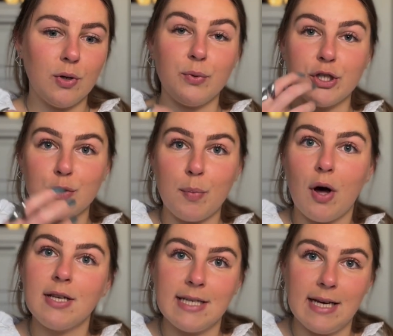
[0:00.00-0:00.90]

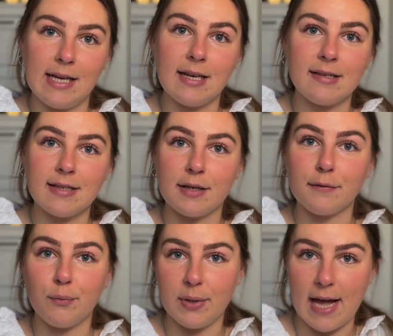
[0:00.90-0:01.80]
responding instead
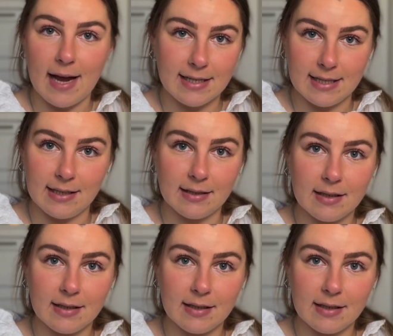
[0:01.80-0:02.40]
of reacting.